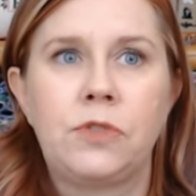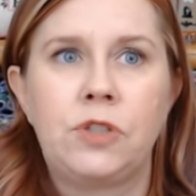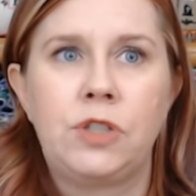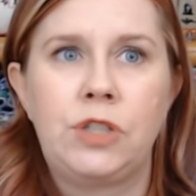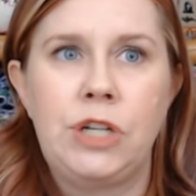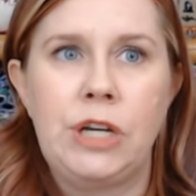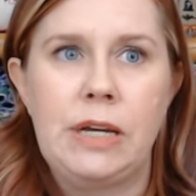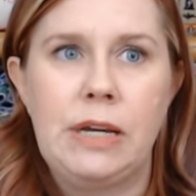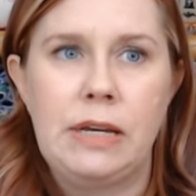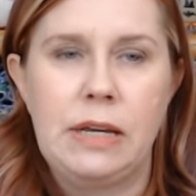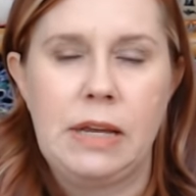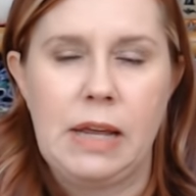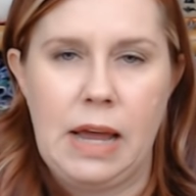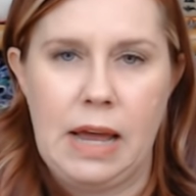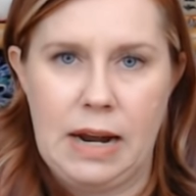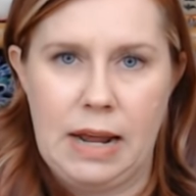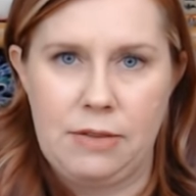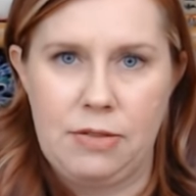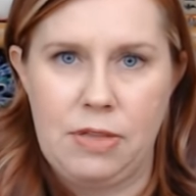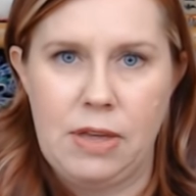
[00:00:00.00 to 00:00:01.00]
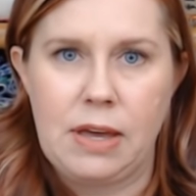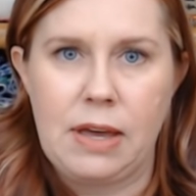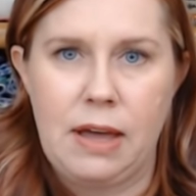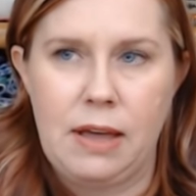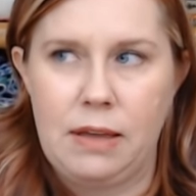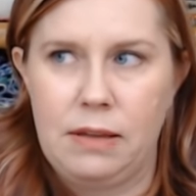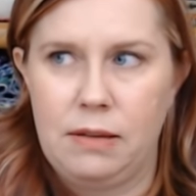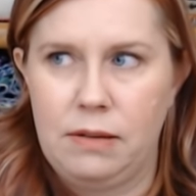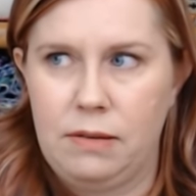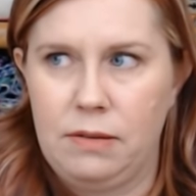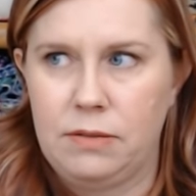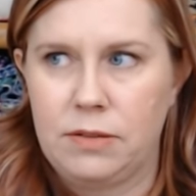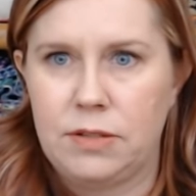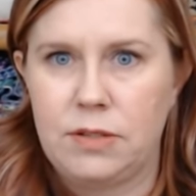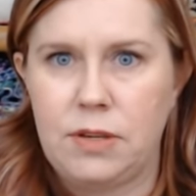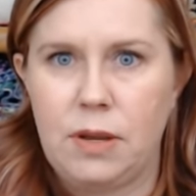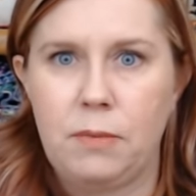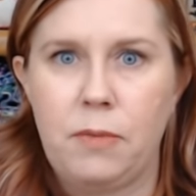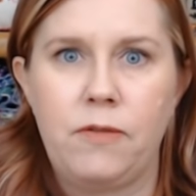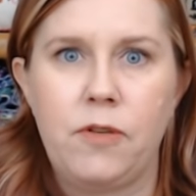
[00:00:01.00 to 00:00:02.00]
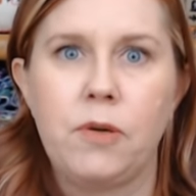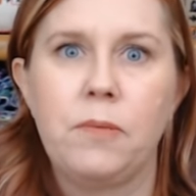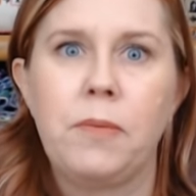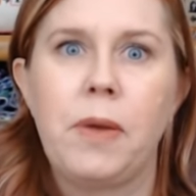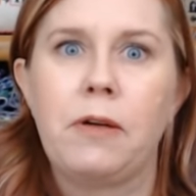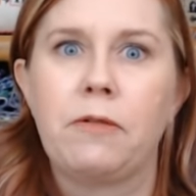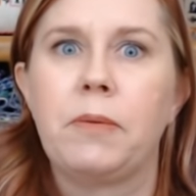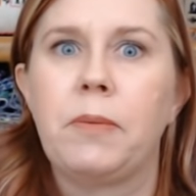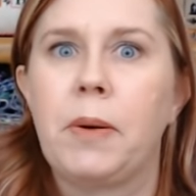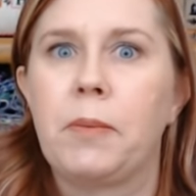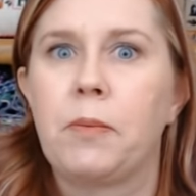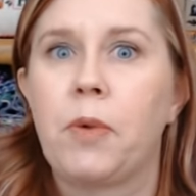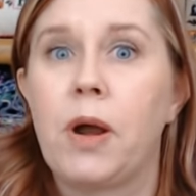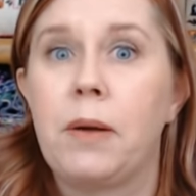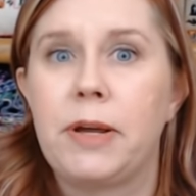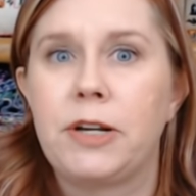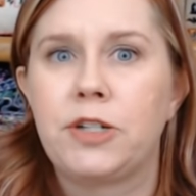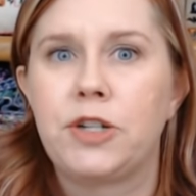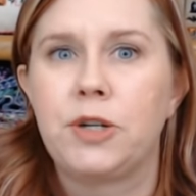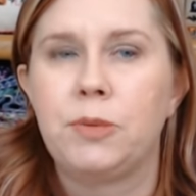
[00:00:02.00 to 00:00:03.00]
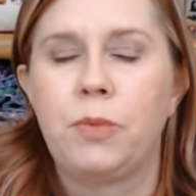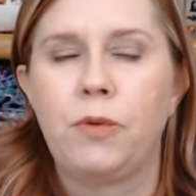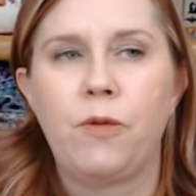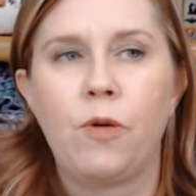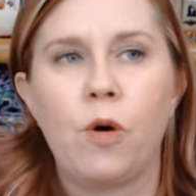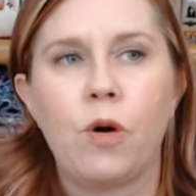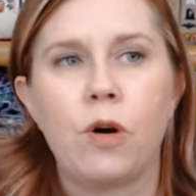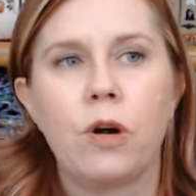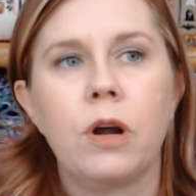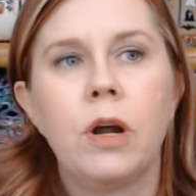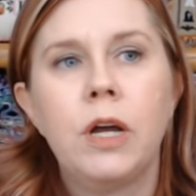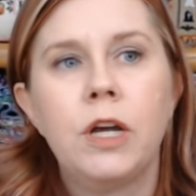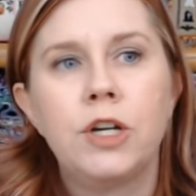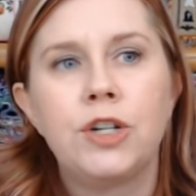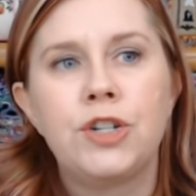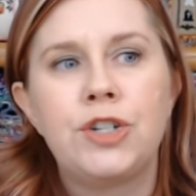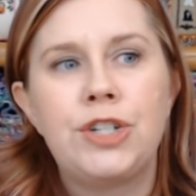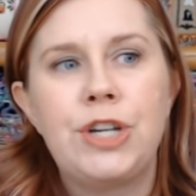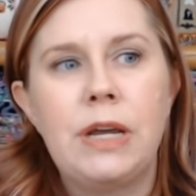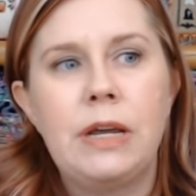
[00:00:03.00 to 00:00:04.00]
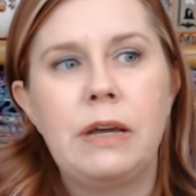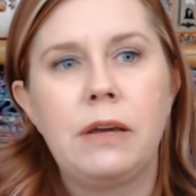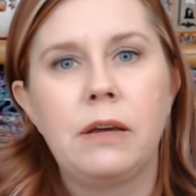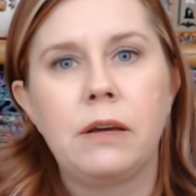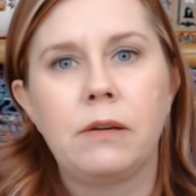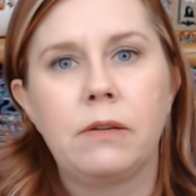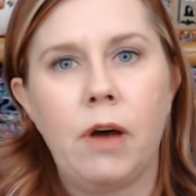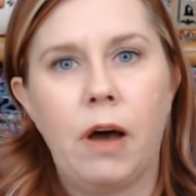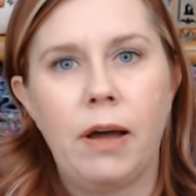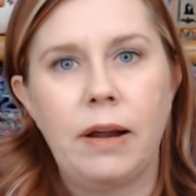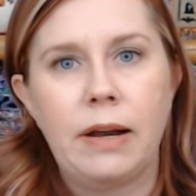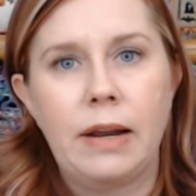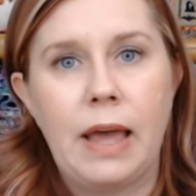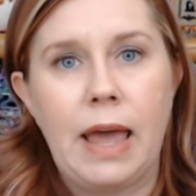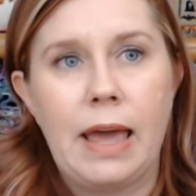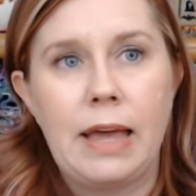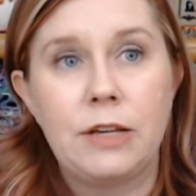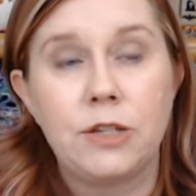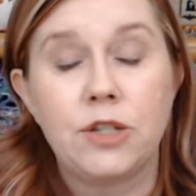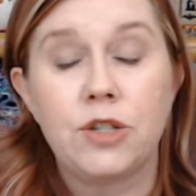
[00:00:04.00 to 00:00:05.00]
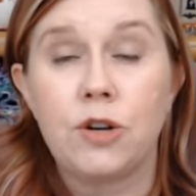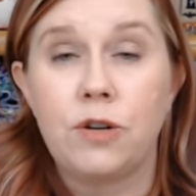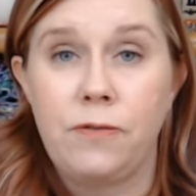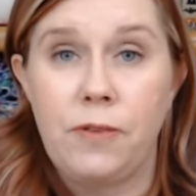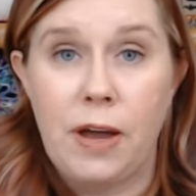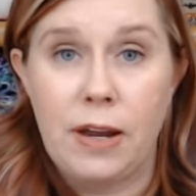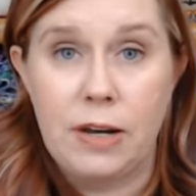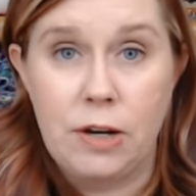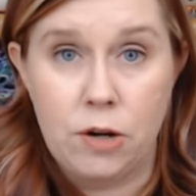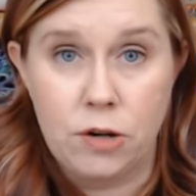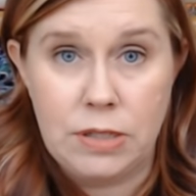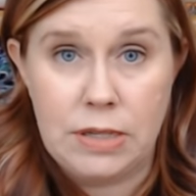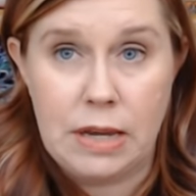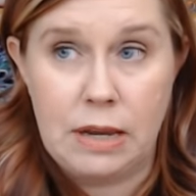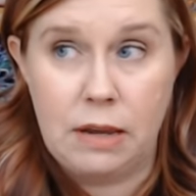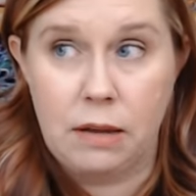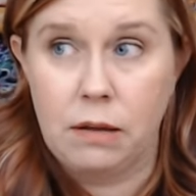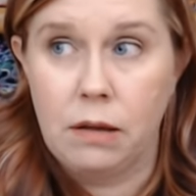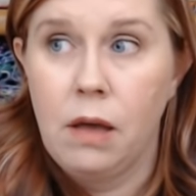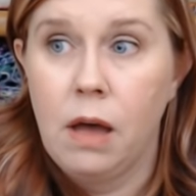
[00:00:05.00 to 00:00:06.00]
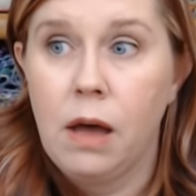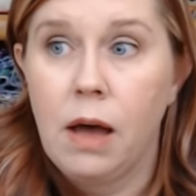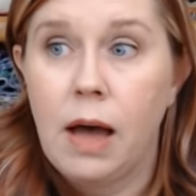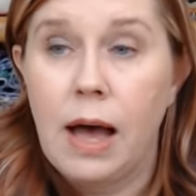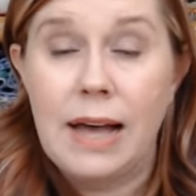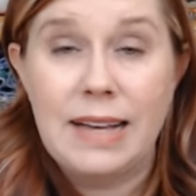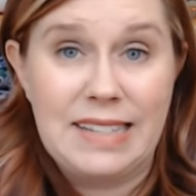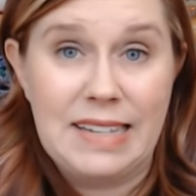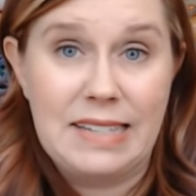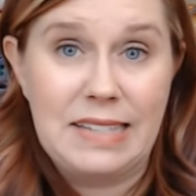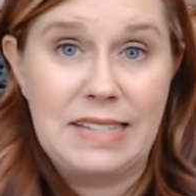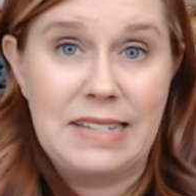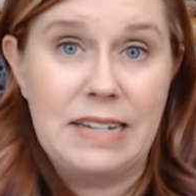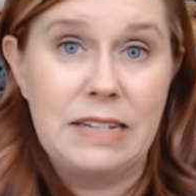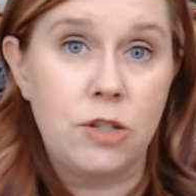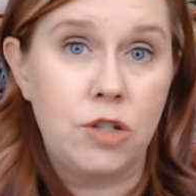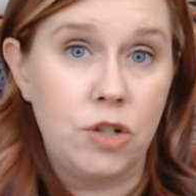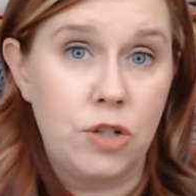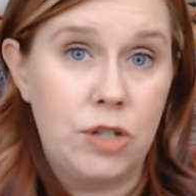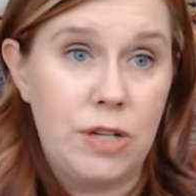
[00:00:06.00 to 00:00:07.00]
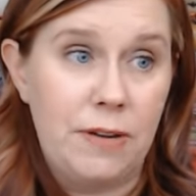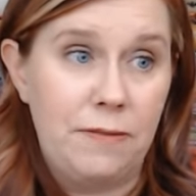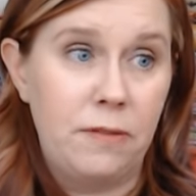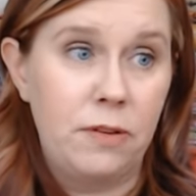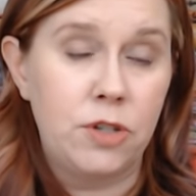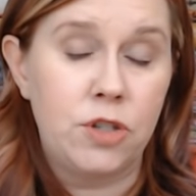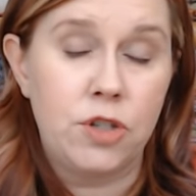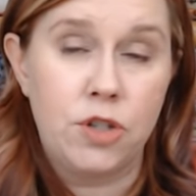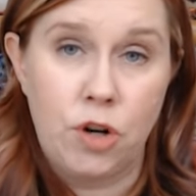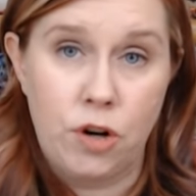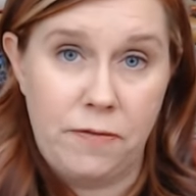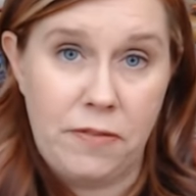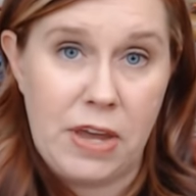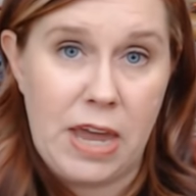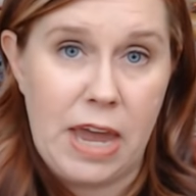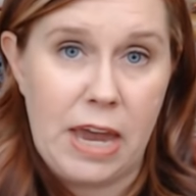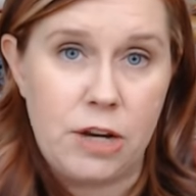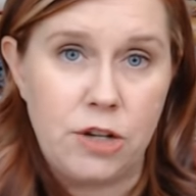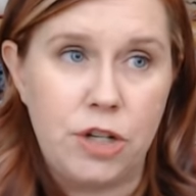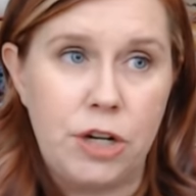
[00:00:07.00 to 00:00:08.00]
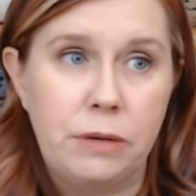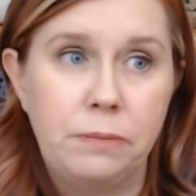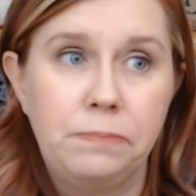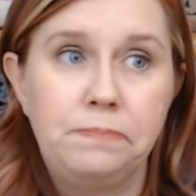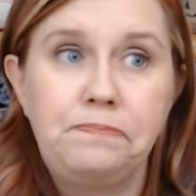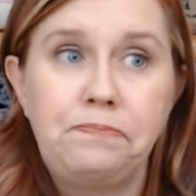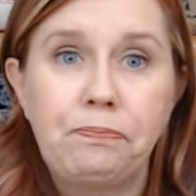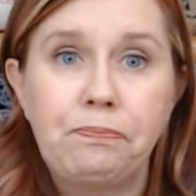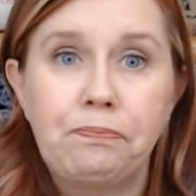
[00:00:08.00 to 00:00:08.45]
She, and I think I, some of you may remember I mentioned before, she got a certified nursing assistant certif certification,